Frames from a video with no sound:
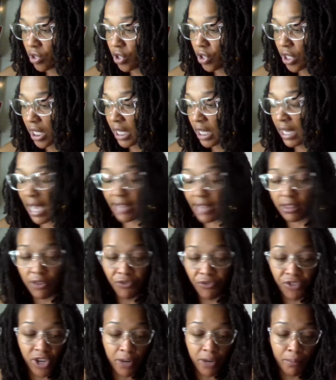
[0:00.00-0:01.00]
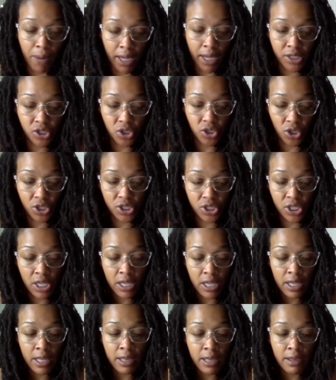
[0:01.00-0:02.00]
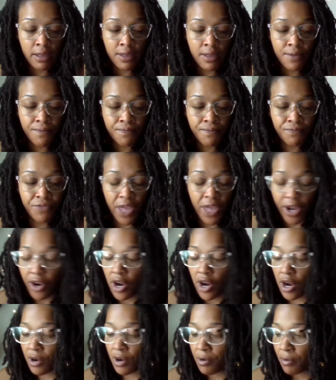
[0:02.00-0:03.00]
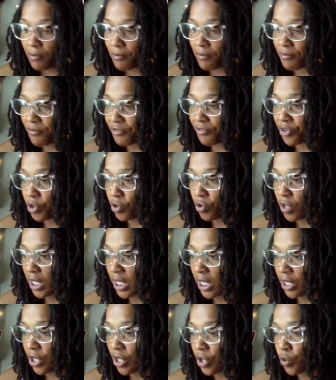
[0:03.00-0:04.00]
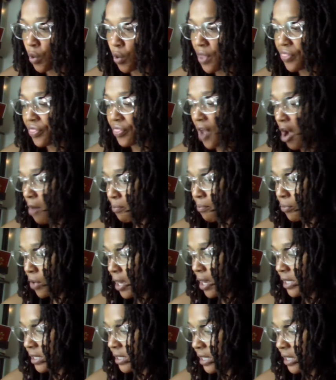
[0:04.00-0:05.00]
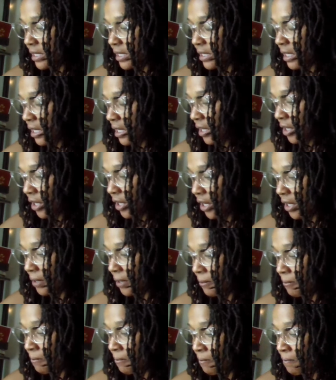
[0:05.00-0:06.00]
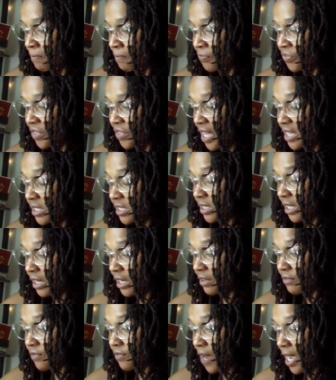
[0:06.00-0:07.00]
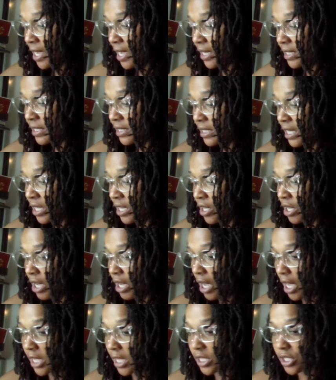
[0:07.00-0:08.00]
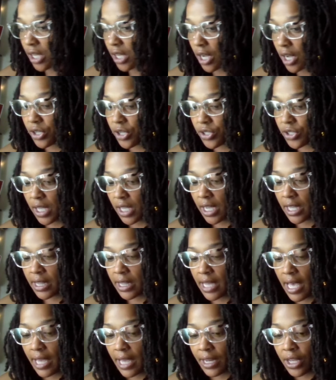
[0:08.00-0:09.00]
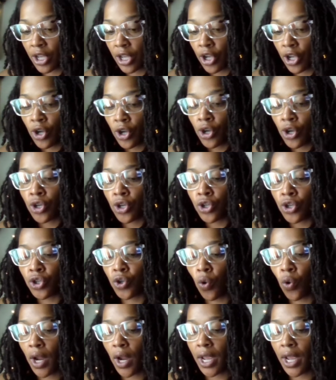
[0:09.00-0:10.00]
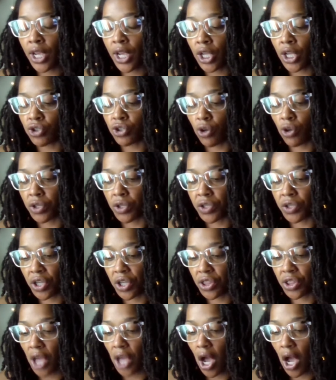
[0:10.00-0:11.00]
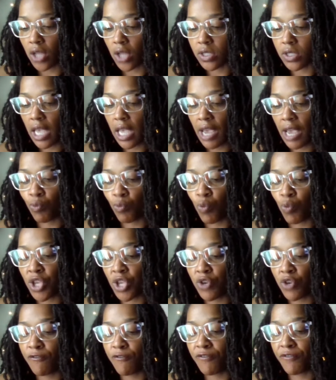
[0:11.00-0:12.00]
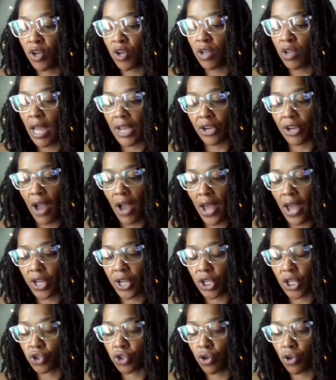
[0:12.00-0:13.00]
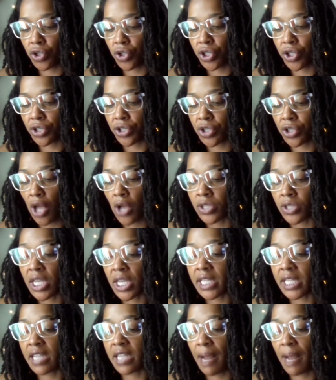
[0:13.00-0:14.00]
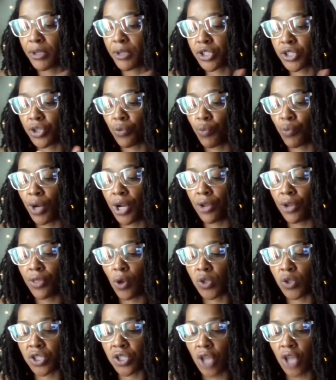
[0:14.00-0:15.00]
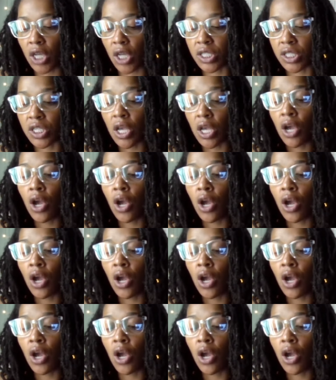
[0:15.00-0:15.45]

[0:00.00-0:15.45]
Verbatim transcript: looking at the fear monsters that are fueling your thought process here. That's the advice is to understand that you're in control of your thoughts. And when you feel like you're out of control of your thoughts, it's time to surrender those thoughts